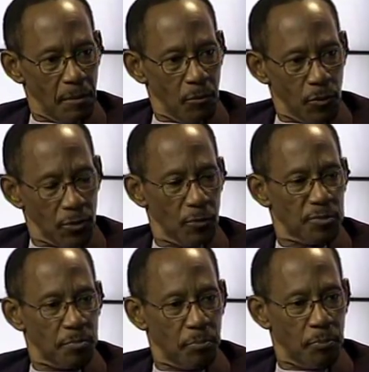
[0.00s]
rental
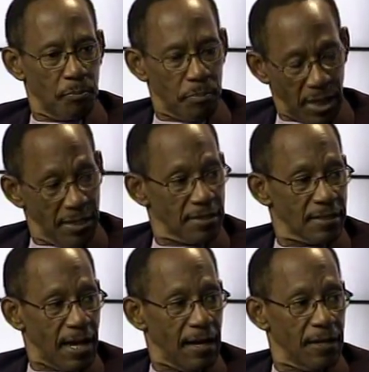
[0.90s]

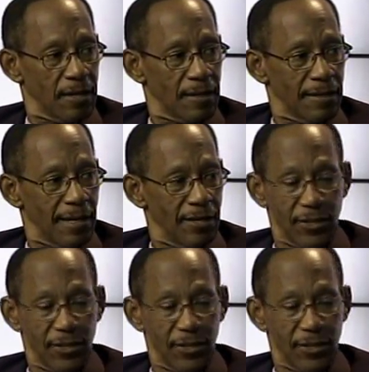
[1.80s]
places out here mm -hmm.